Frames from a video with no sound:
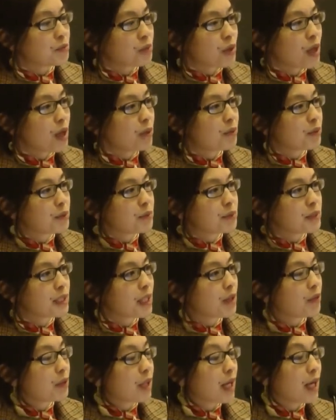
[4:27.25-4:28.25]
problems
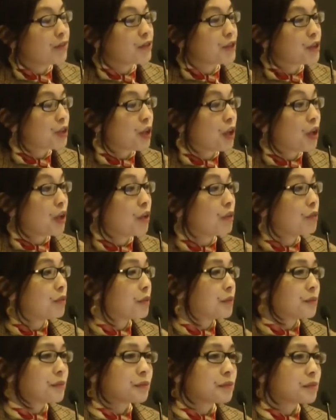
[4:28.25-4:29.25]
that we have to solve,
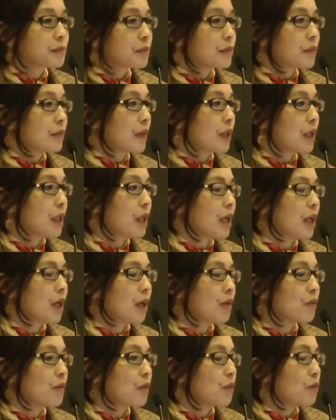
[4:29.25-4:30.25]

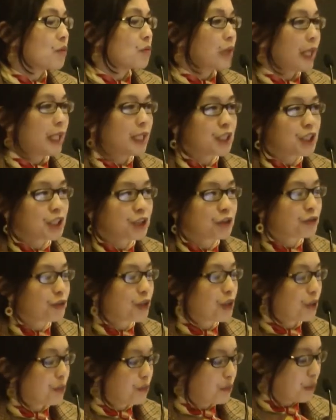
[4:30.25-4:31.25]
ranging
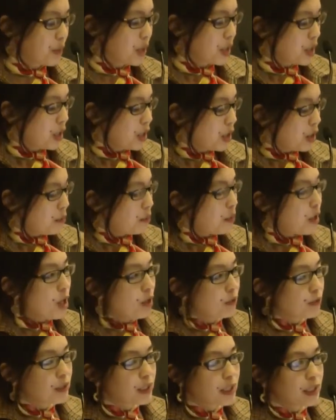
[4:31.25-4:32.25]
from
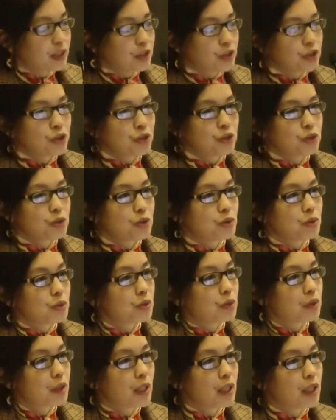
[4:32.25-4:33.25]
poverty
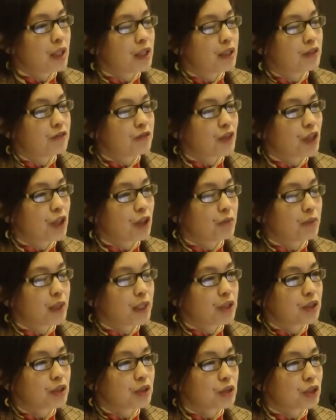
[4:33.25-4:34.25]
to
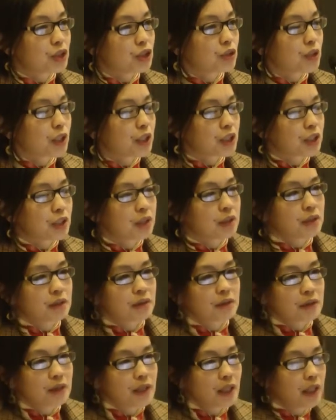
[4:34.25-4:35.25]
environmental
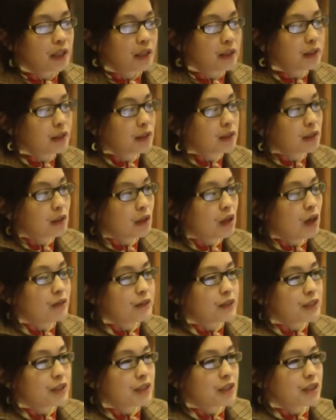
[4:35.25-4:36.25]
destruction and
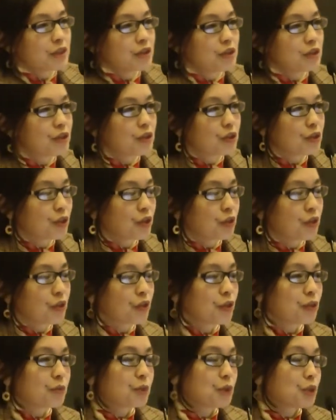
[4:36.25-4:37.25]
obviously nuclear,
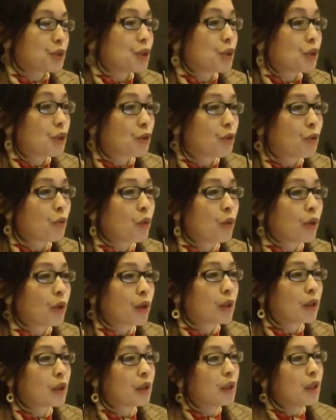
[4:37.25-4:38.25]
thermonuclear
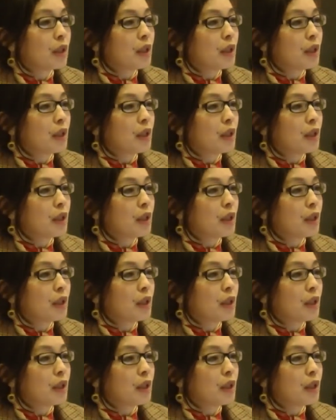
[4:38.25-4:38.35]
war.